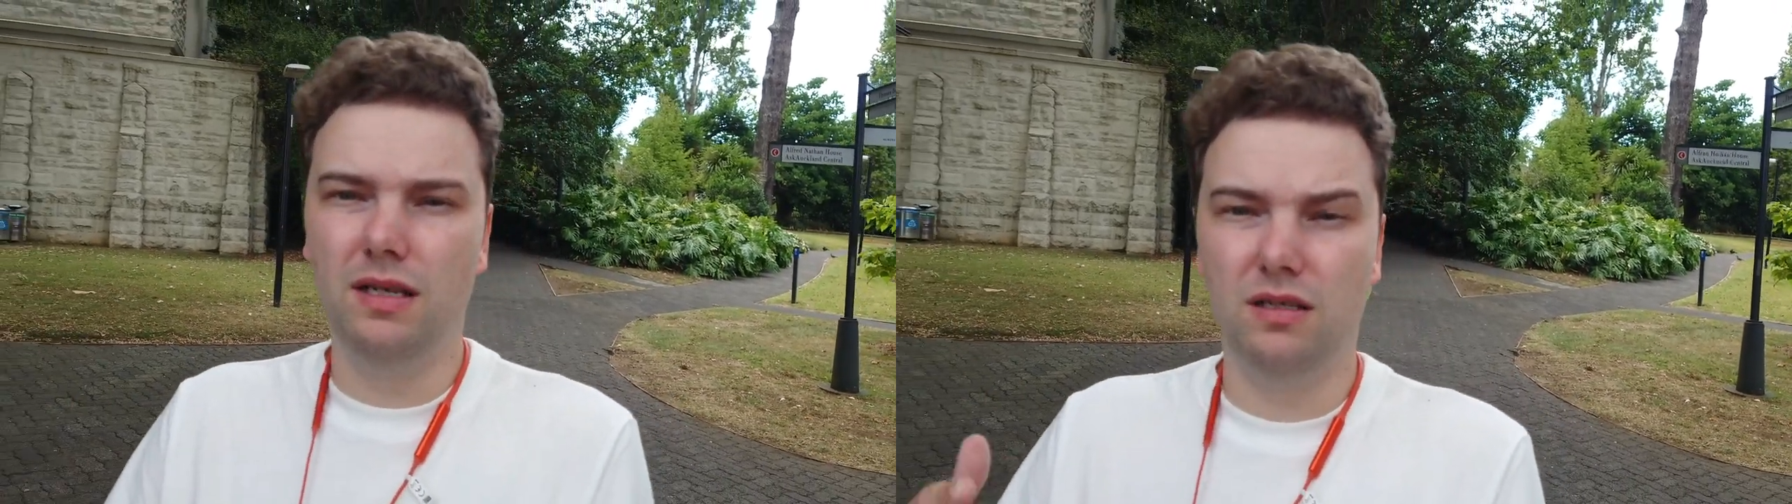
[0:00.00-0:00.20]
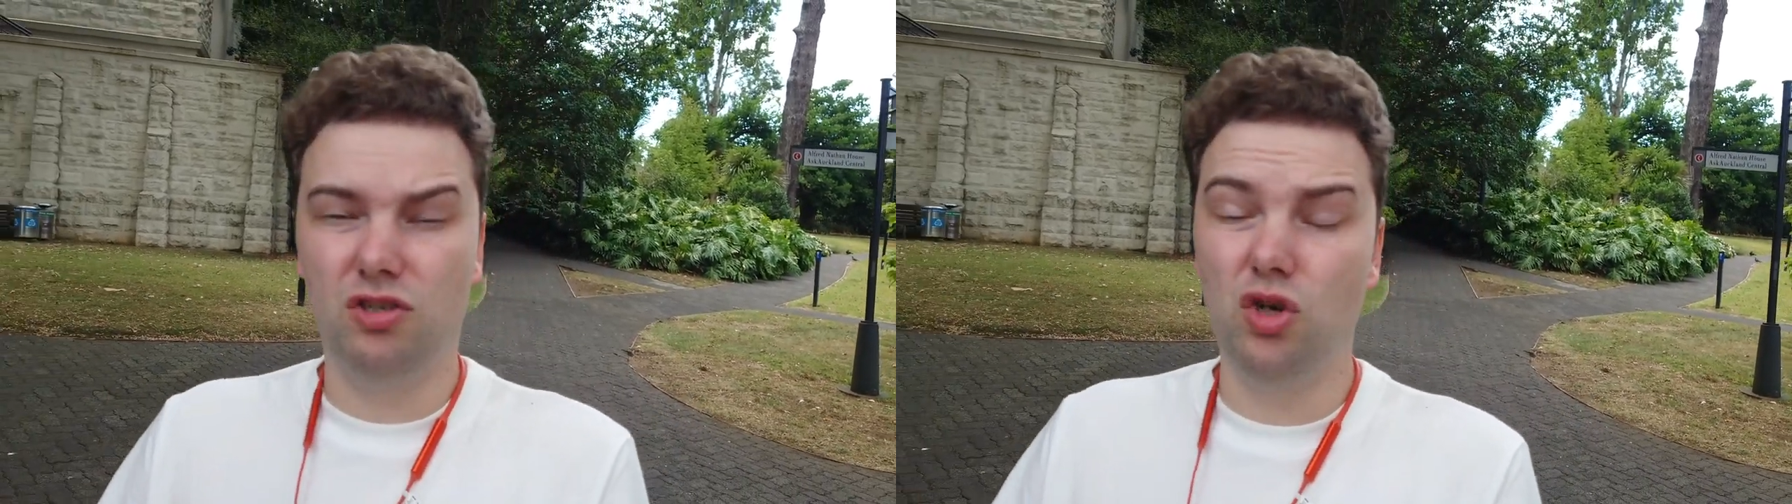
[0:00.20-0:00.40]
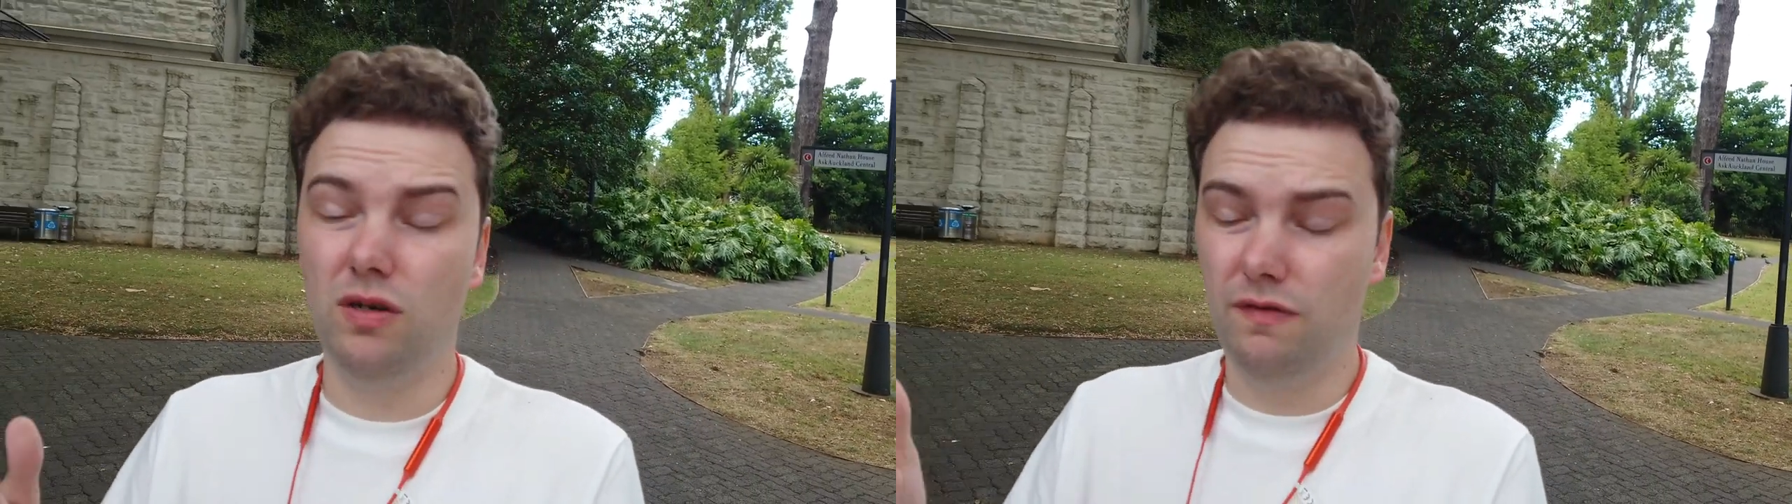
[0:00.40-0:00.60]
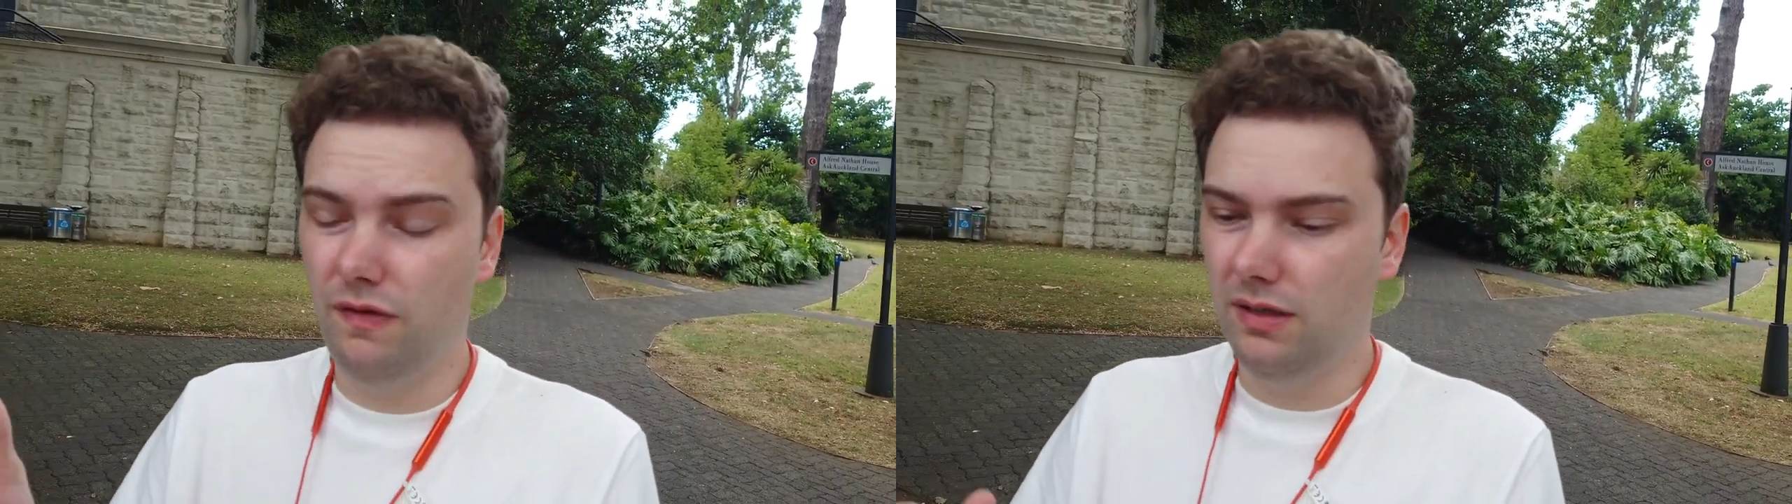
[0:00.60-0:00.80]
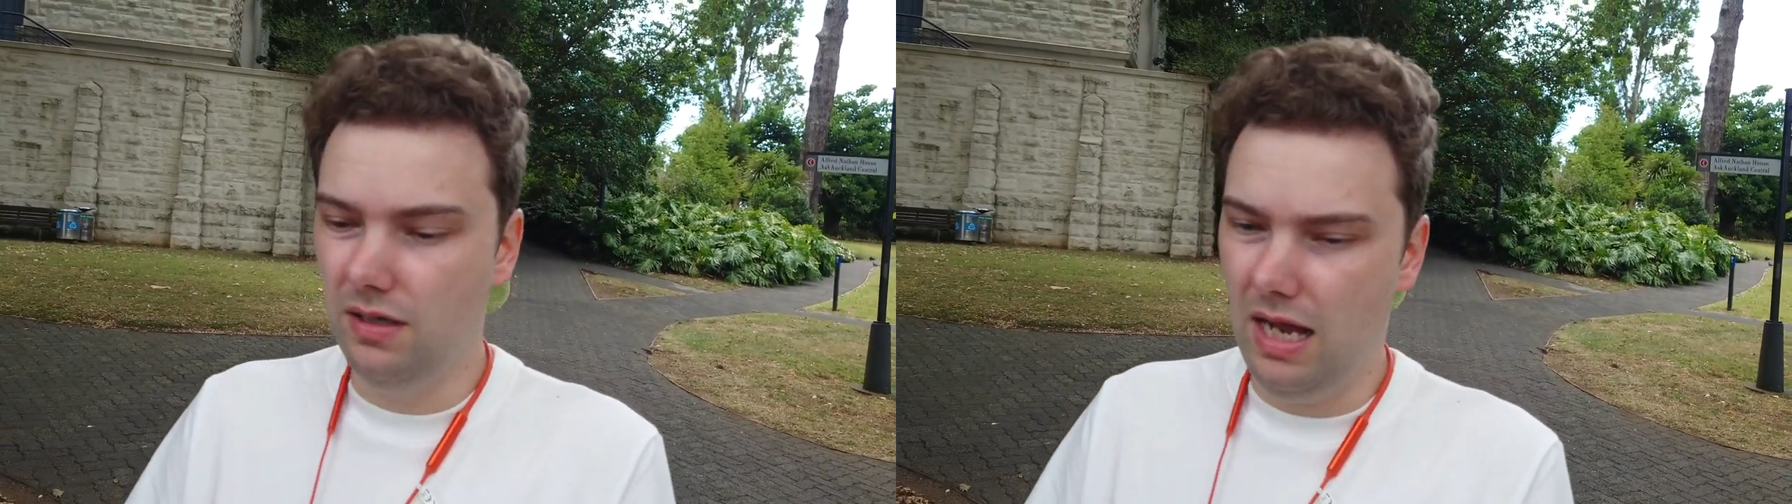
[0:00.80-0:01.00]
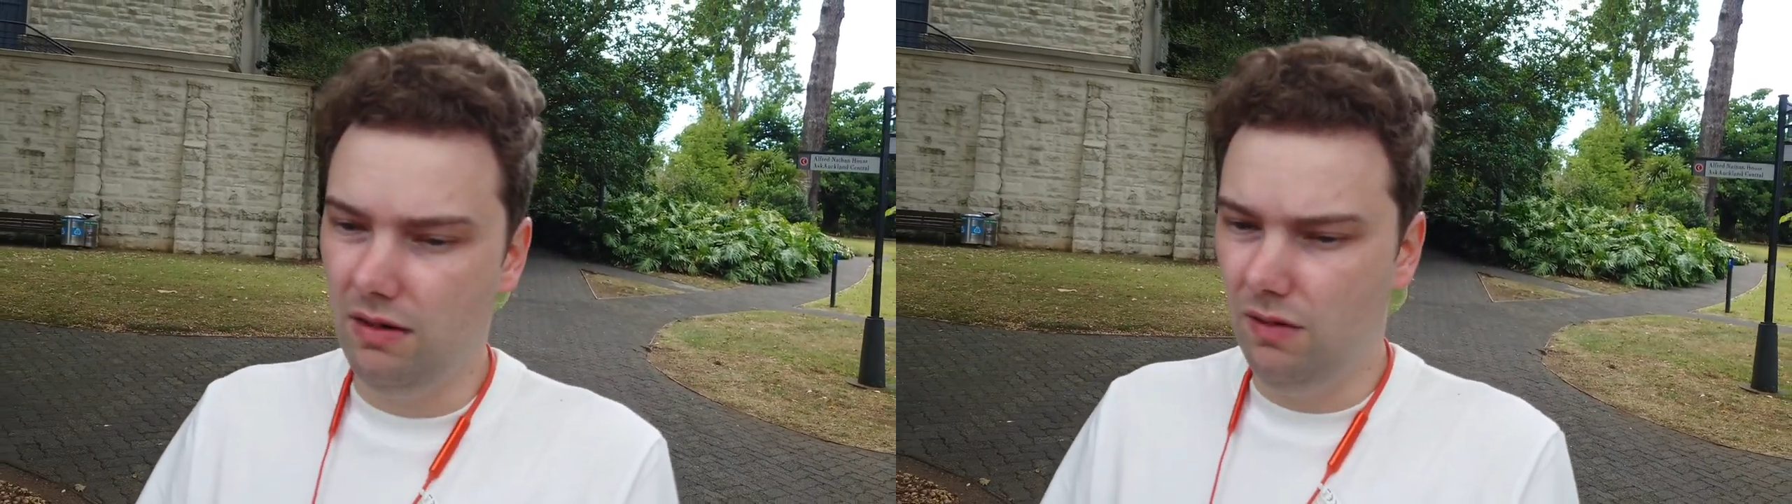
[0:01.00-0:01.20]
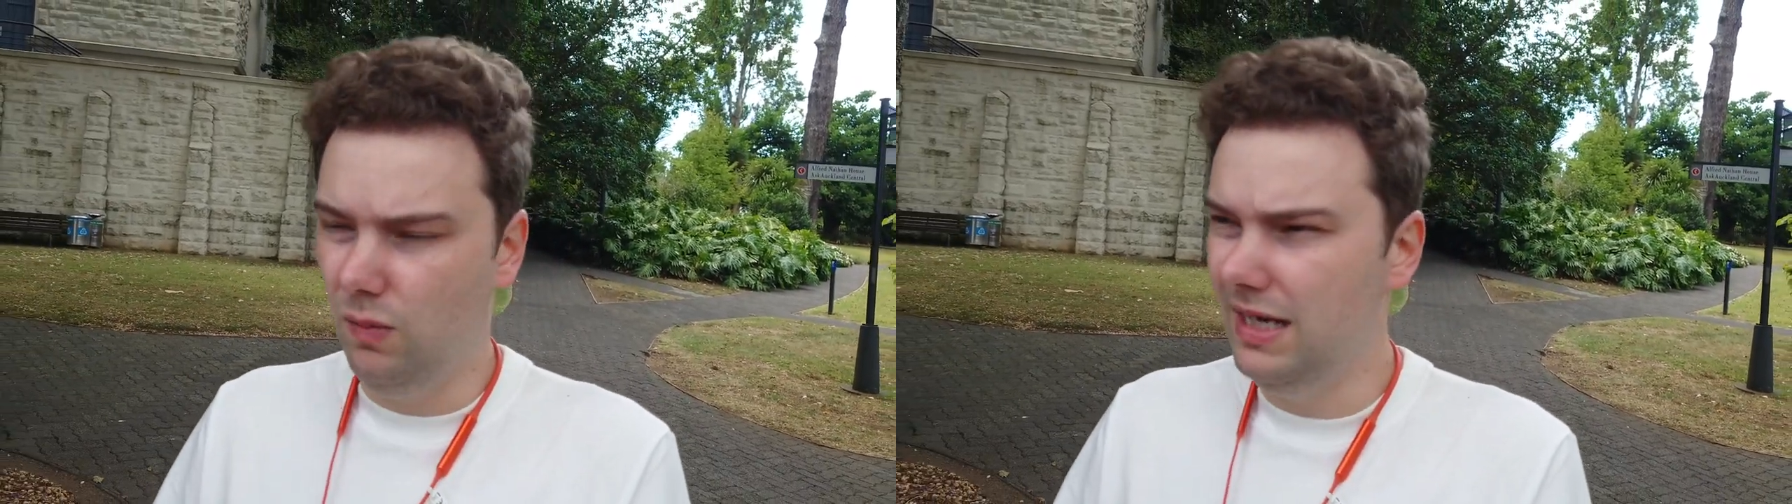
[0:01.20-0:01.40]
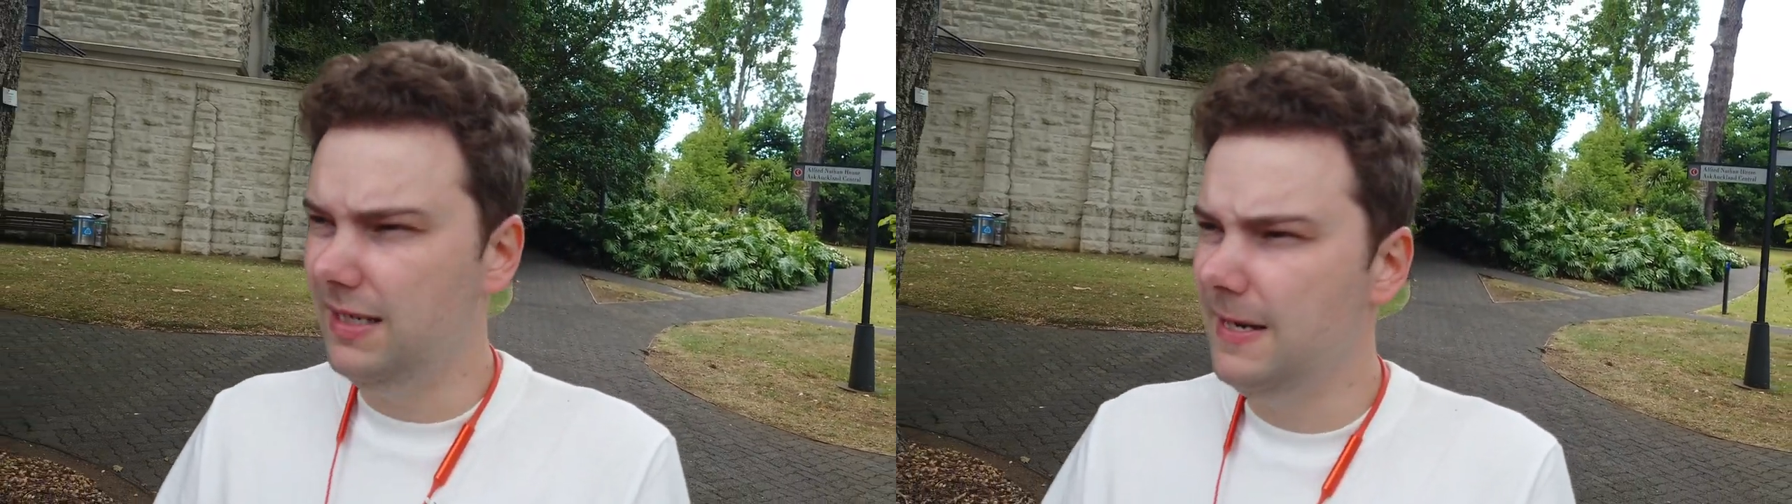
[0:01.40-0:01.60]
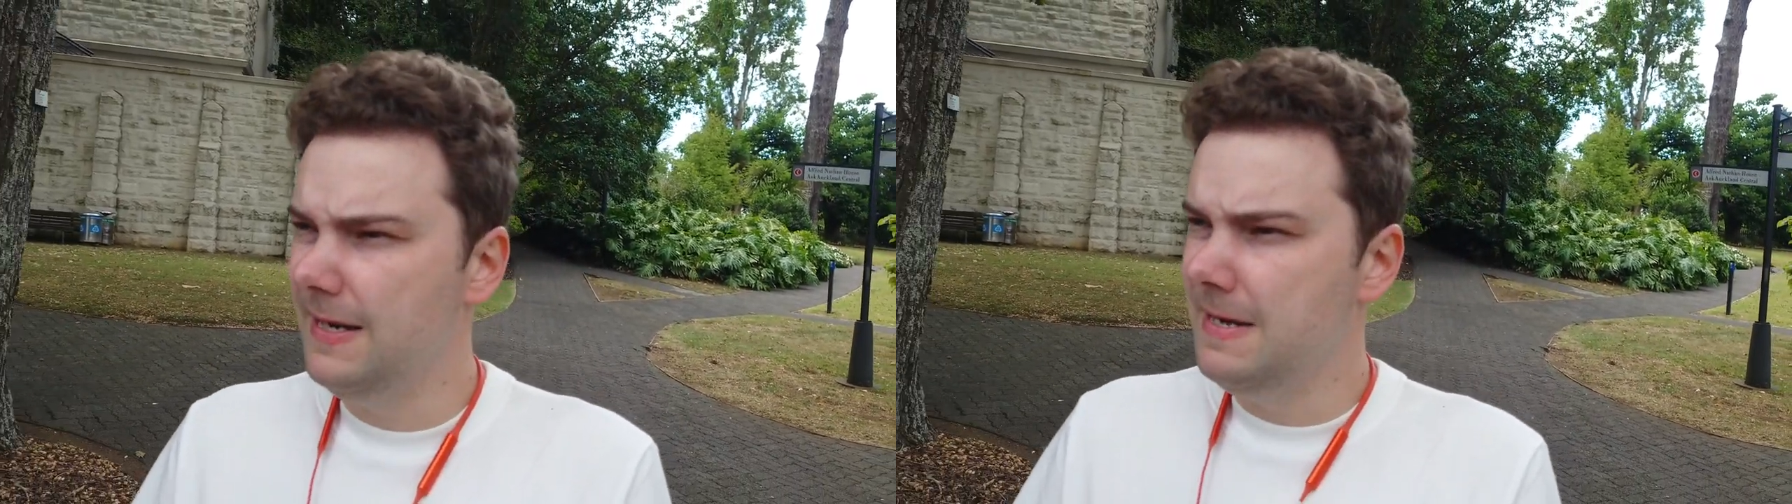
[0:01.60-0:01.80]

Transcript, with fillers: that should filter out the wind.